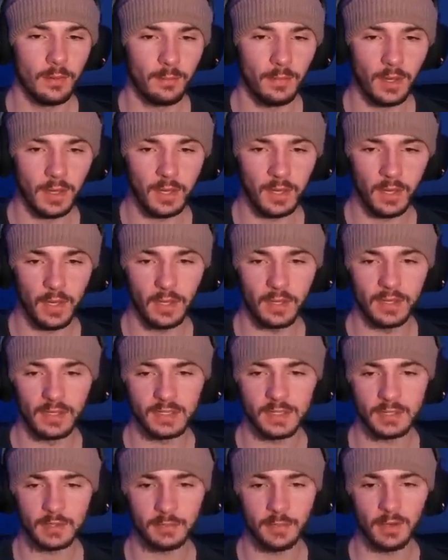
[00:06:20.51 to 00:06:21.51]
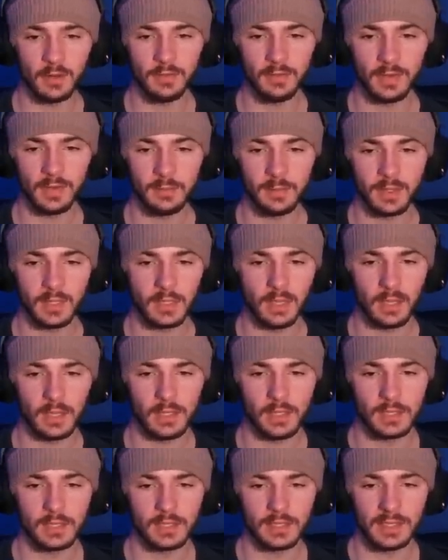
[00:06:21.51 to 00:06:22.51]
But this is perfect
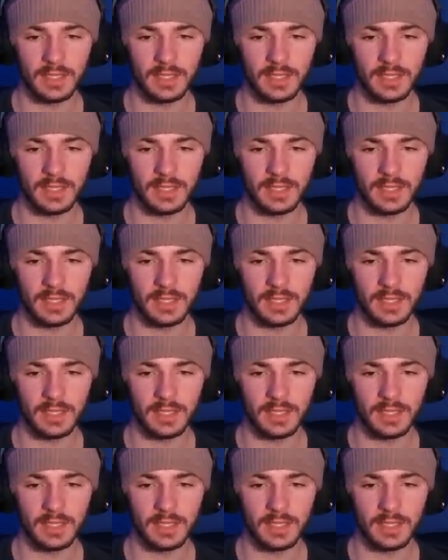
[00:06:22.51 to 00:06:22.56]
because